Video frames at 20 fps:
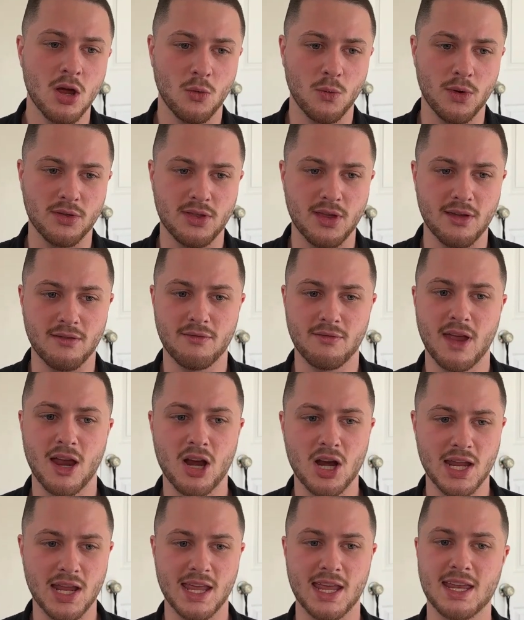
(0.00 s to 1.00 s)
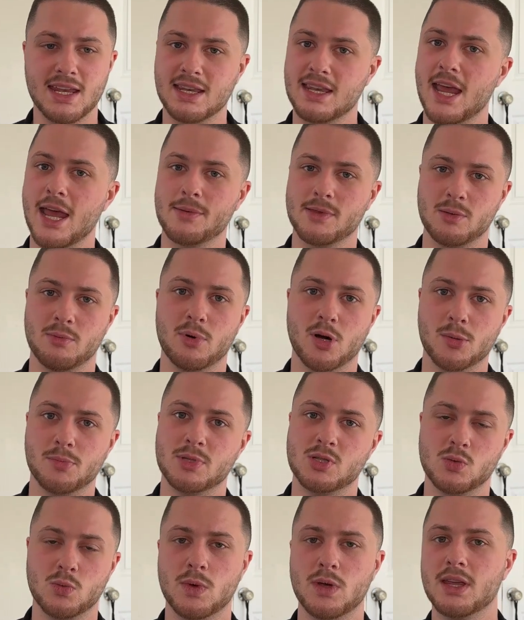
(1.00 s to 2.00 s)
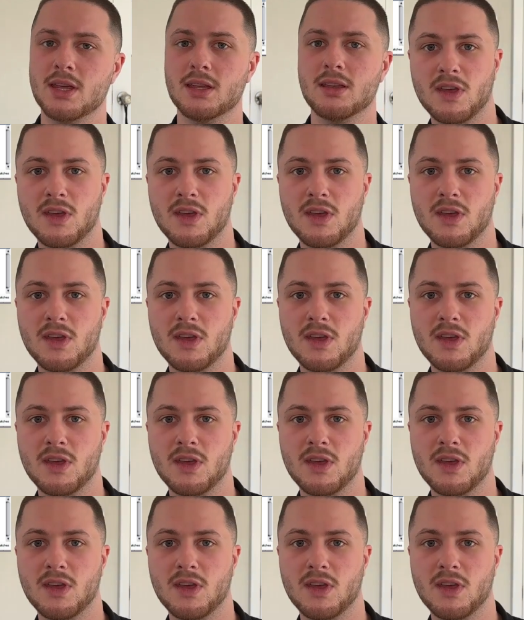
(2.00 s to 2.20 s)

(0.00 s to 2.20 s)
with a very in-depth burp suite